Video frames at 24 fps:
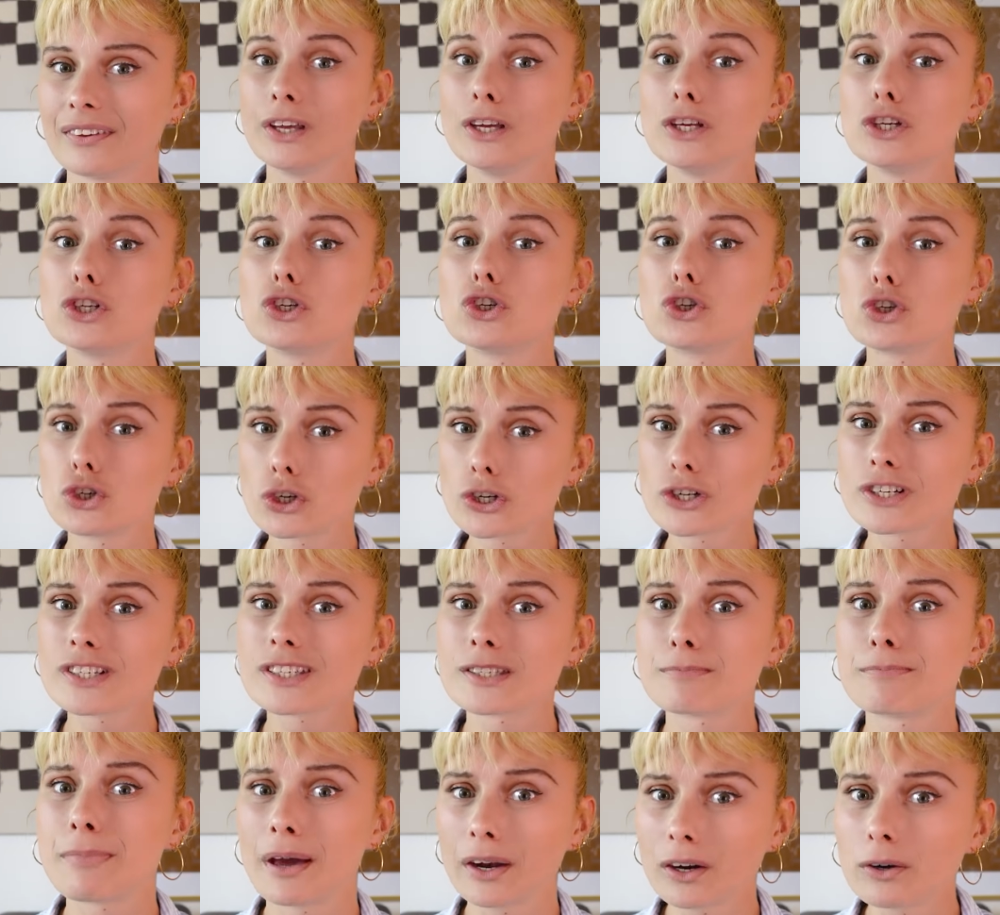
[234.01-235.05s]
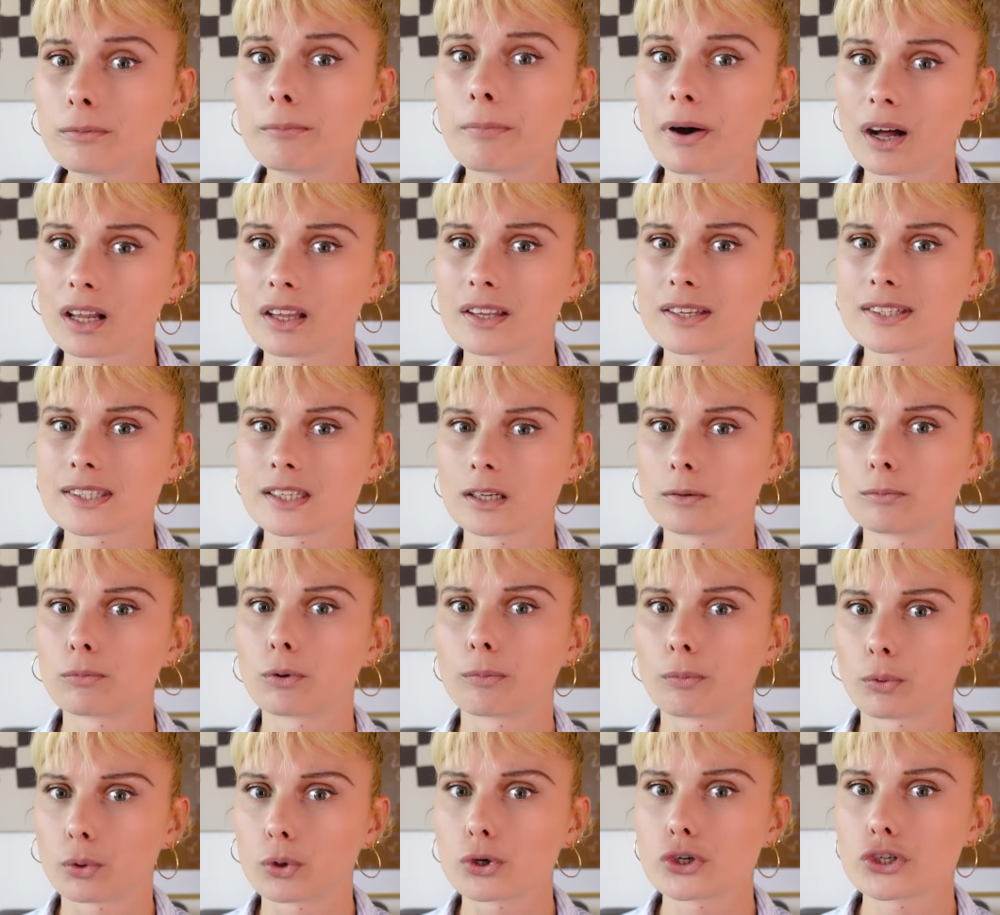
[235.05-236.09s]
ensures better balance and
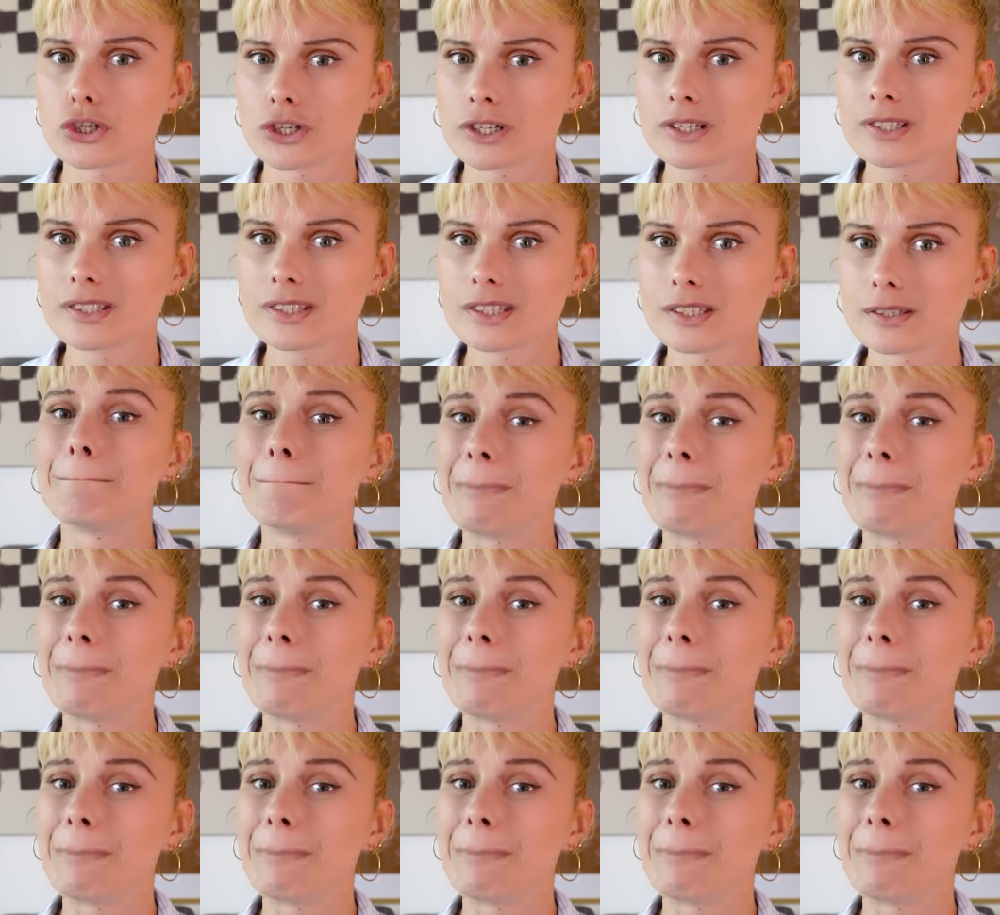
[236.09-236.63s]
proportions